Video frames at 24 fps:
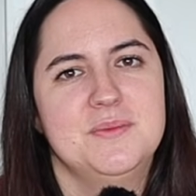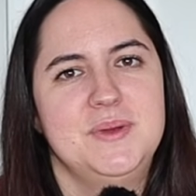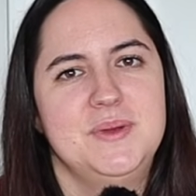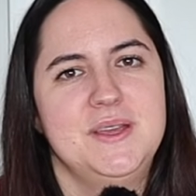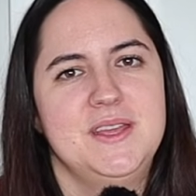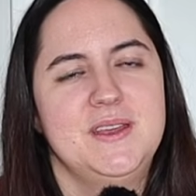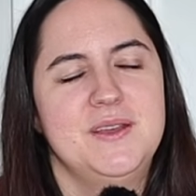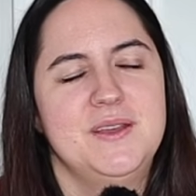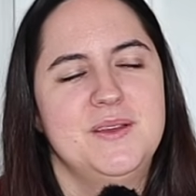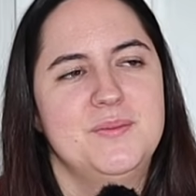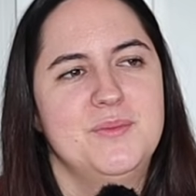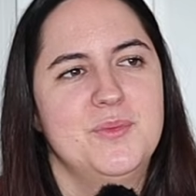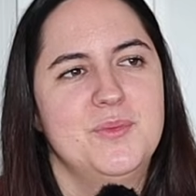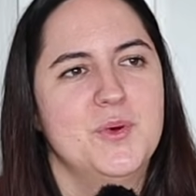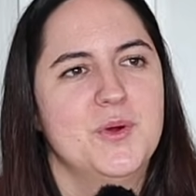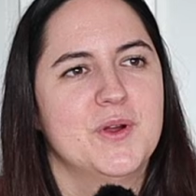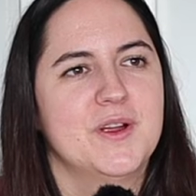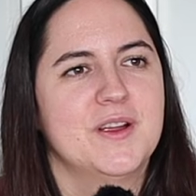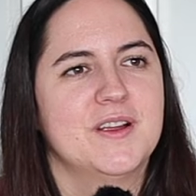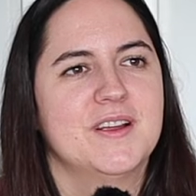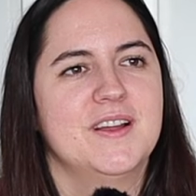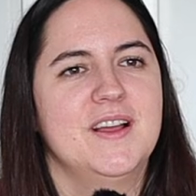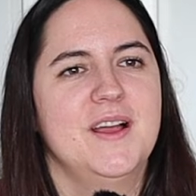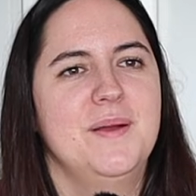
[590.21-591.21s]
bit
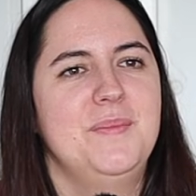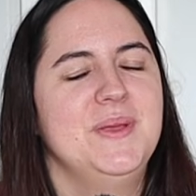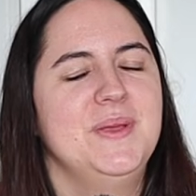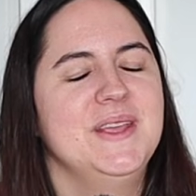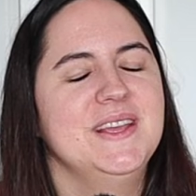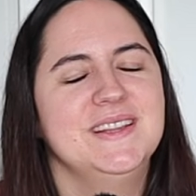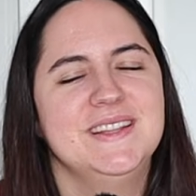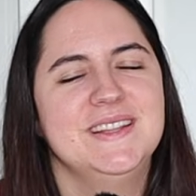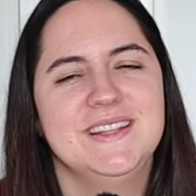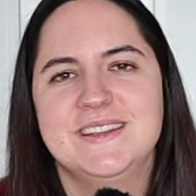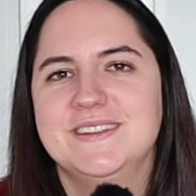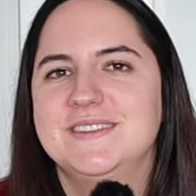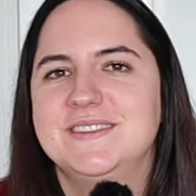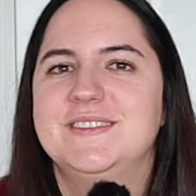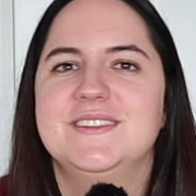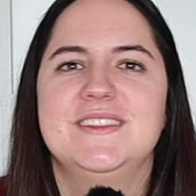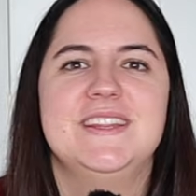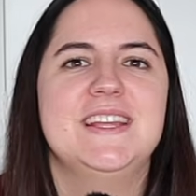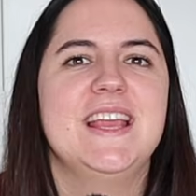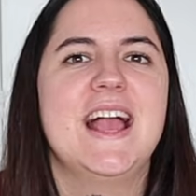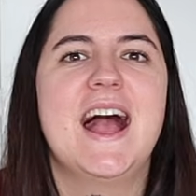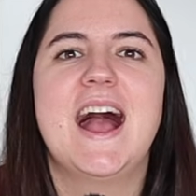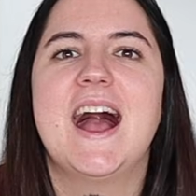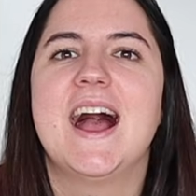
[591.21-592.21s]
more appealing pleasing to
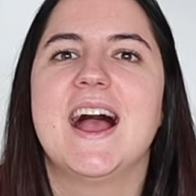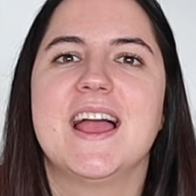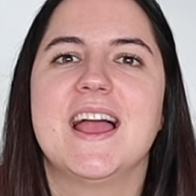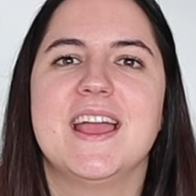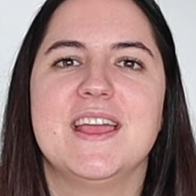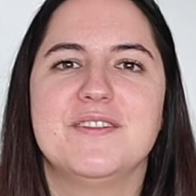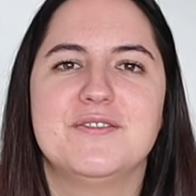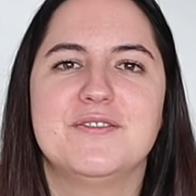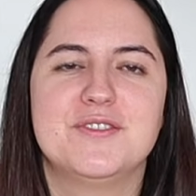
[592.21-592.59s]
the eye